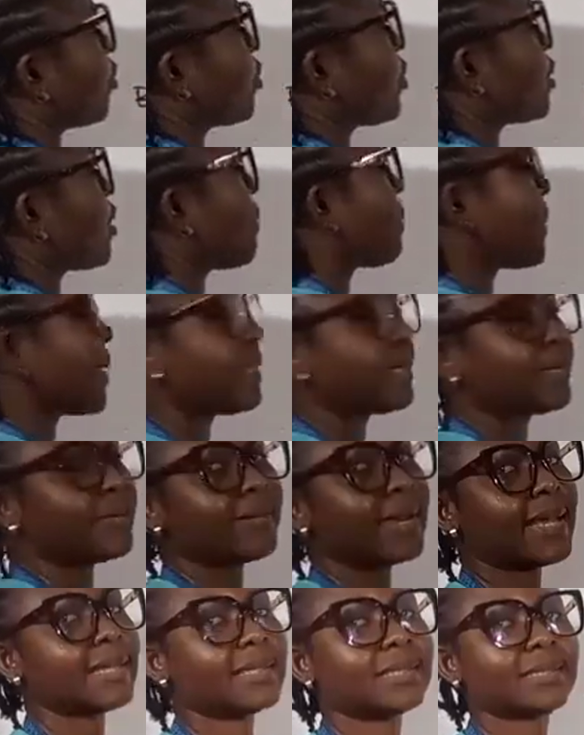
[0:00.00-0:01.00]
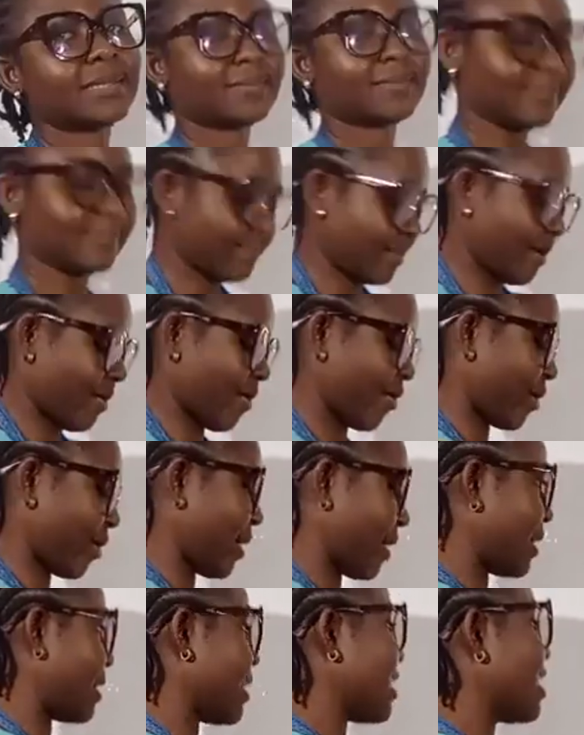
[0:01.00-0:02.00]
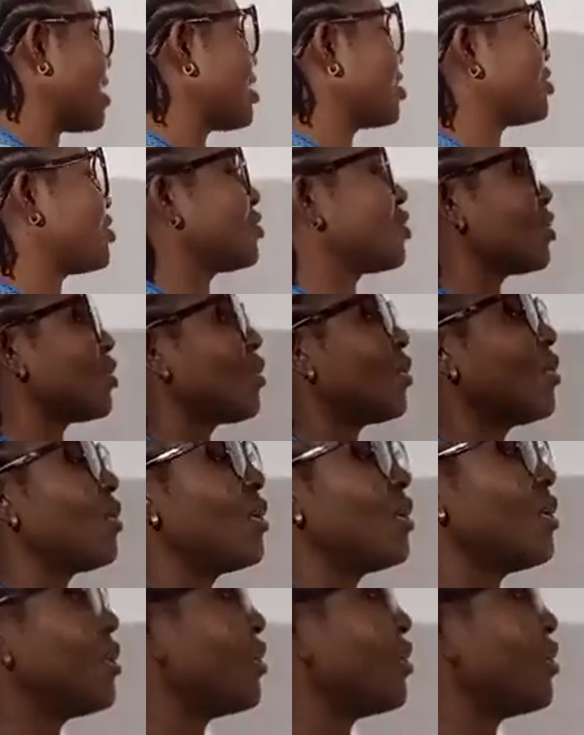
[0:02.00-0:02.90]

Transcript: Don't mind the writing, okay? So